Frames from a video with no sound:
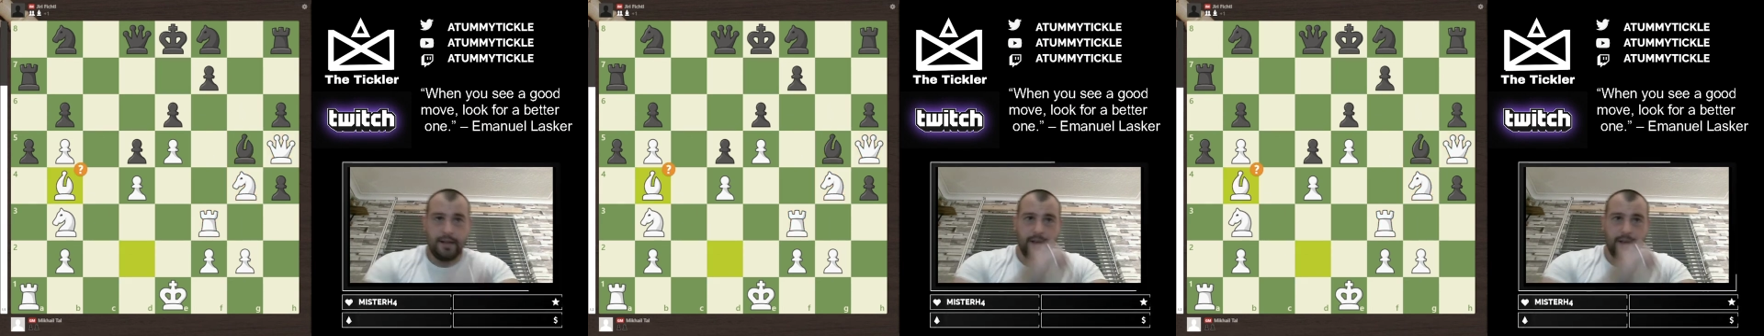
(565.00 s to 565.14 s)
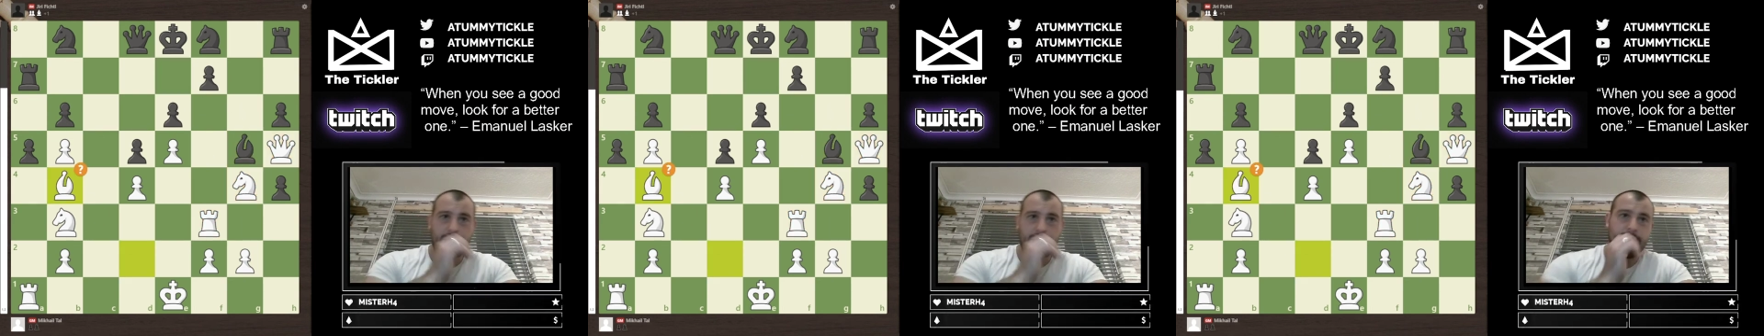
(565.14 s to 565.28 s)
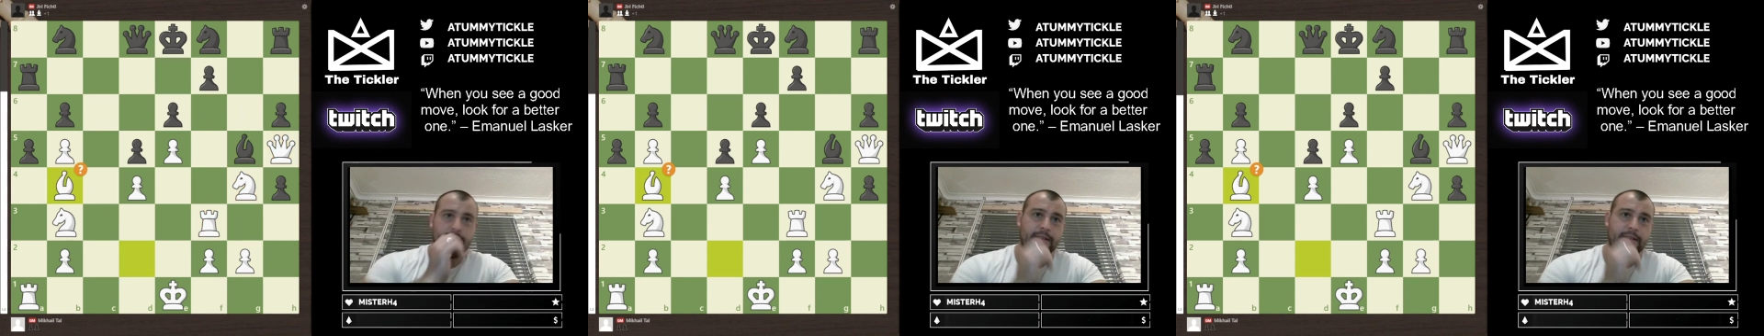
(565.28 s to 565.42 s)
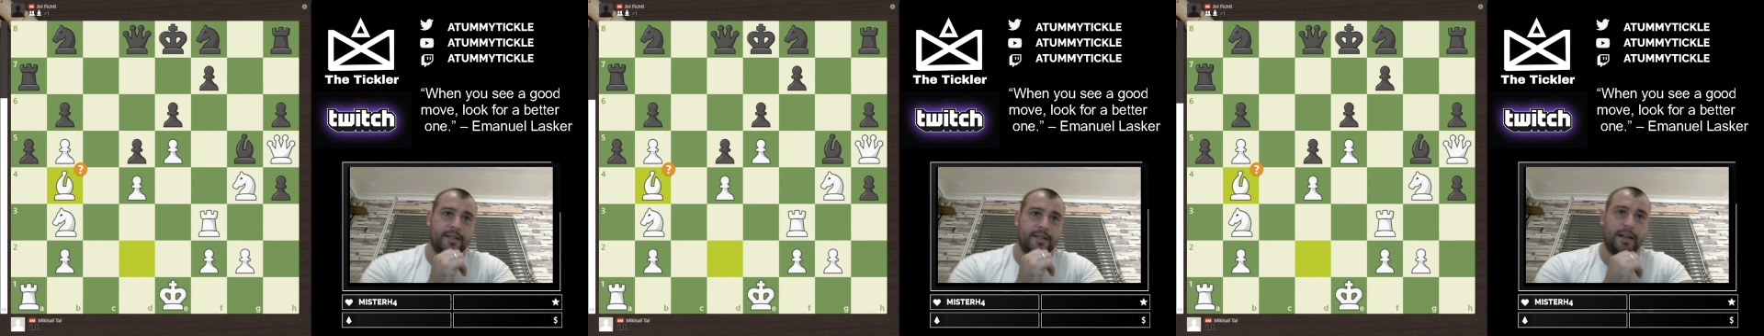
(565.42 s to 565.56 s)

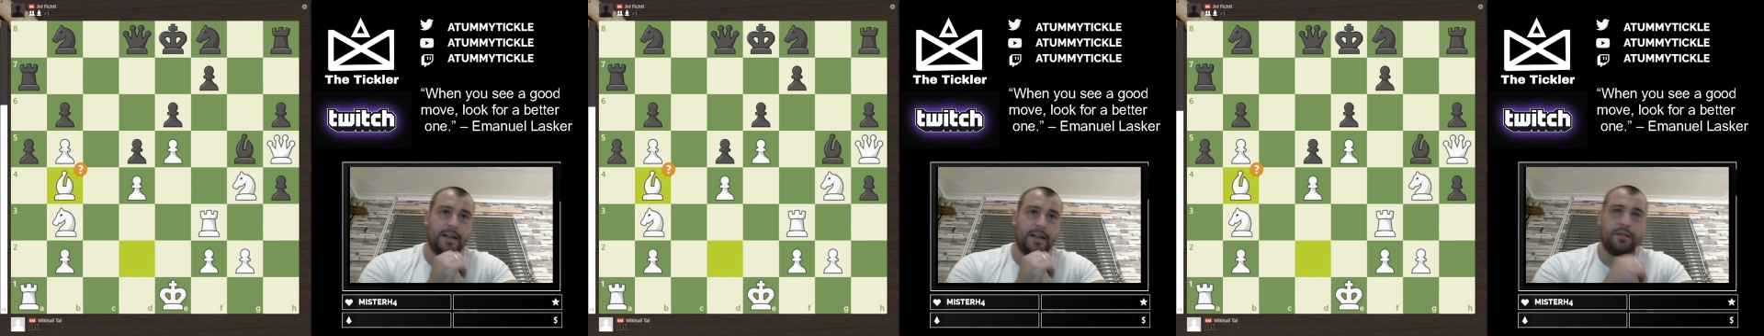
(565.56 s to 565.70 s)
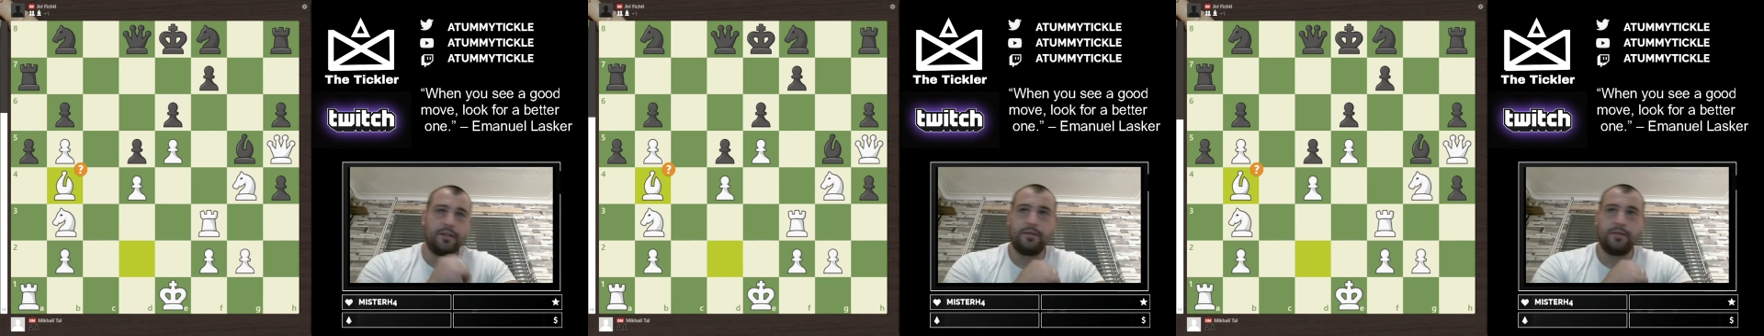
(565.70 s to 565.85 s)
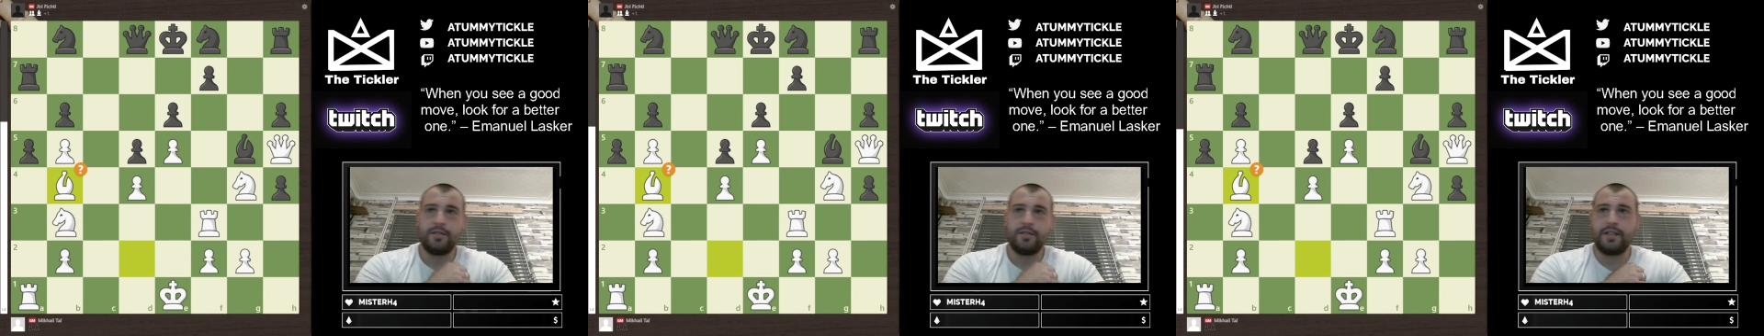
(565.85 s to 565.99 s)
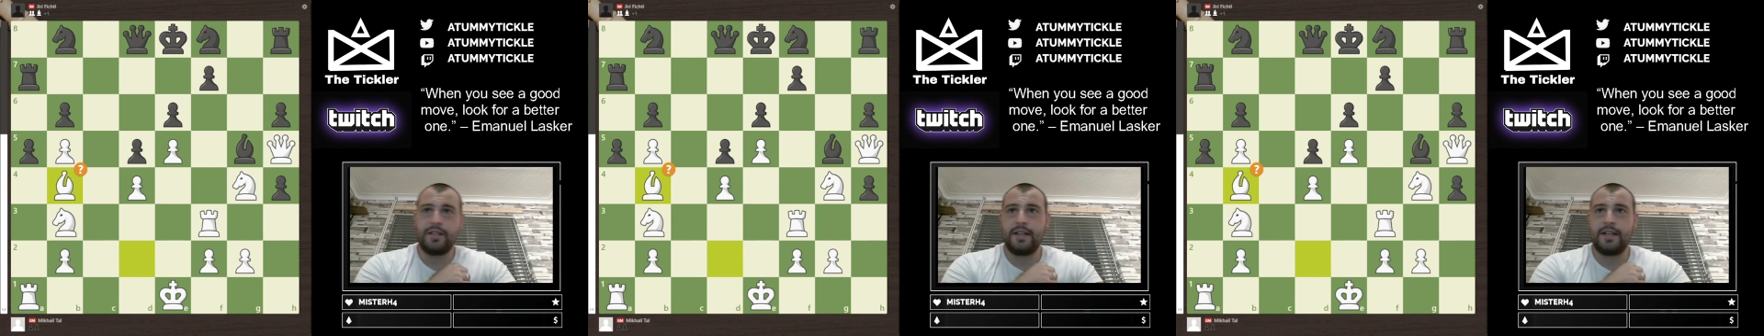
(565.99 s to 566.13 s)
Tal
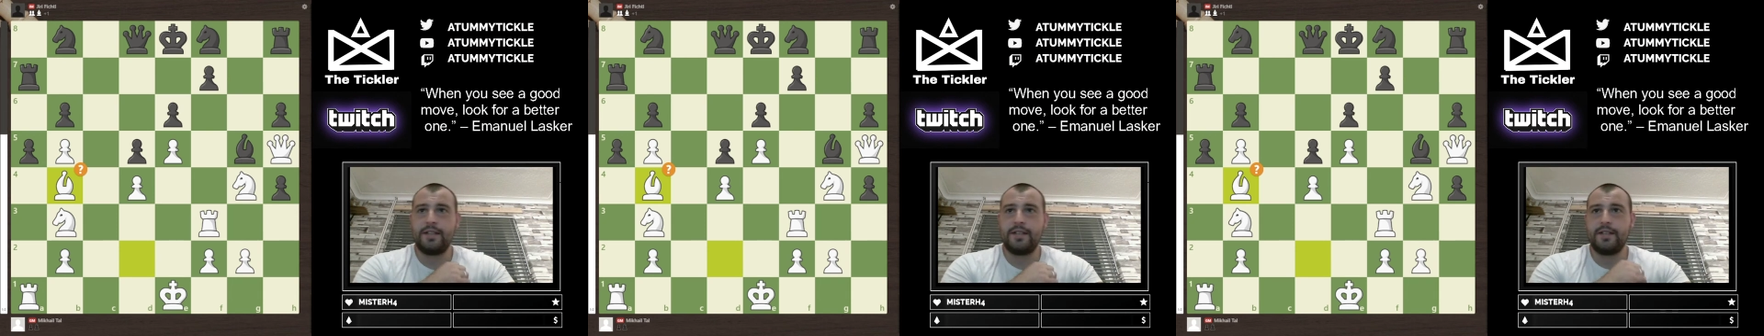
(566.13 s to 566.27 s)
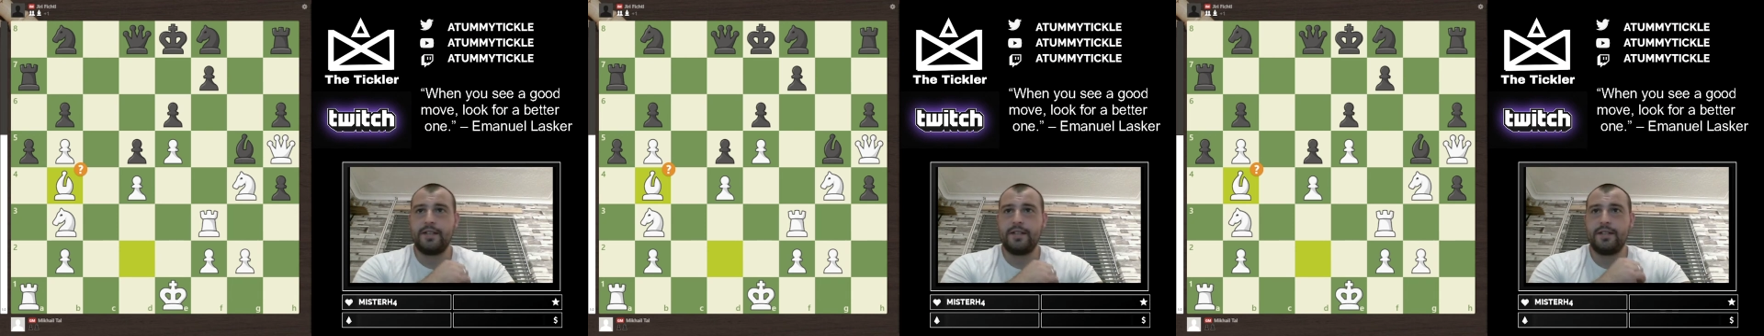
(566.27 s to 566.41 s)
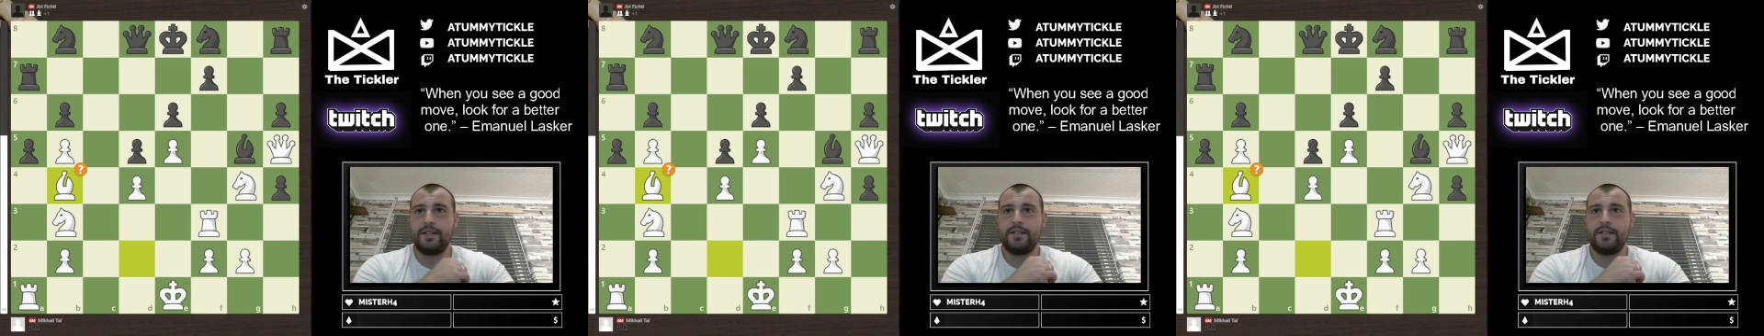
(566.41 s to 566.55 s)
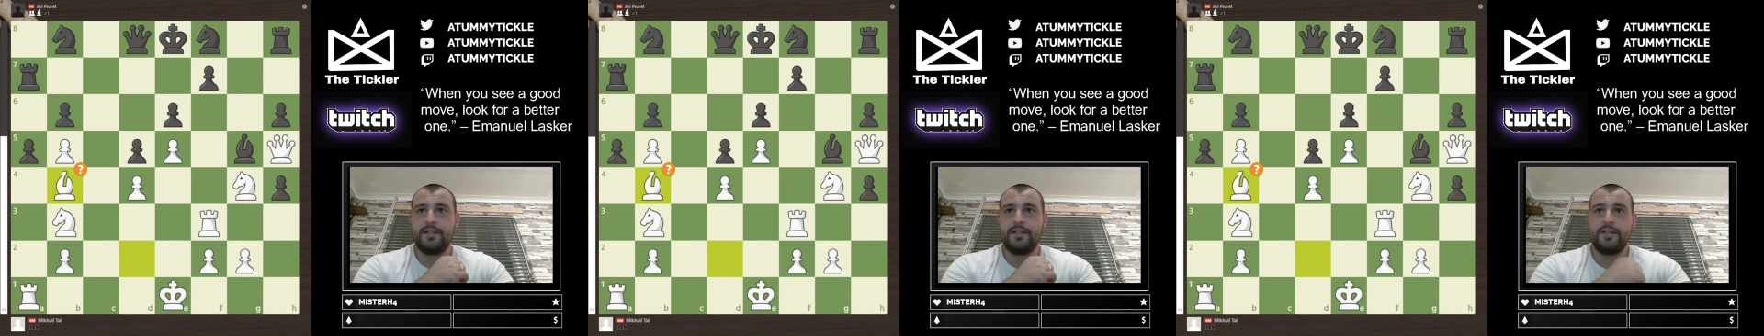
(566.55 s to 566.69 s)
sees
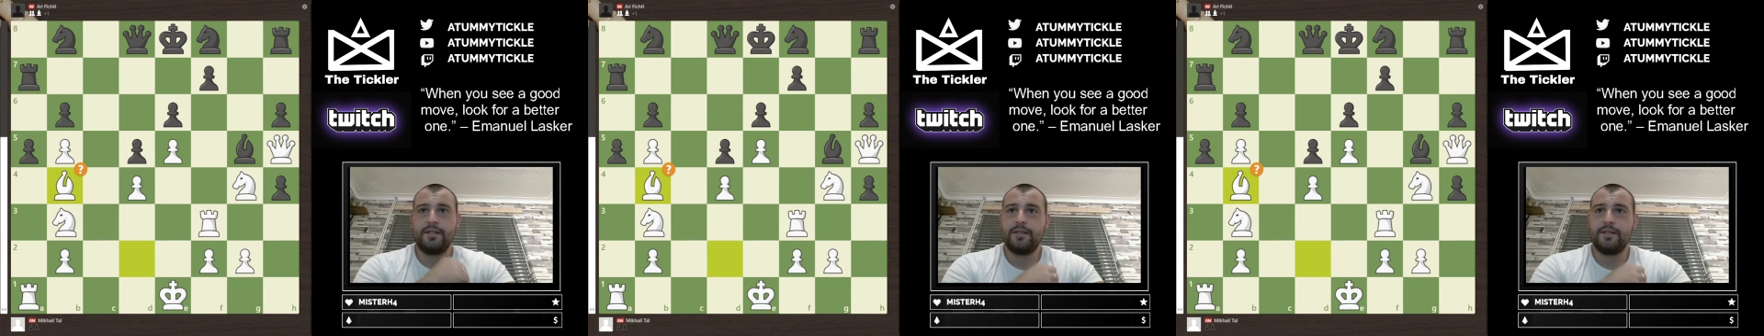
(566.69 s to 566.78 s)
this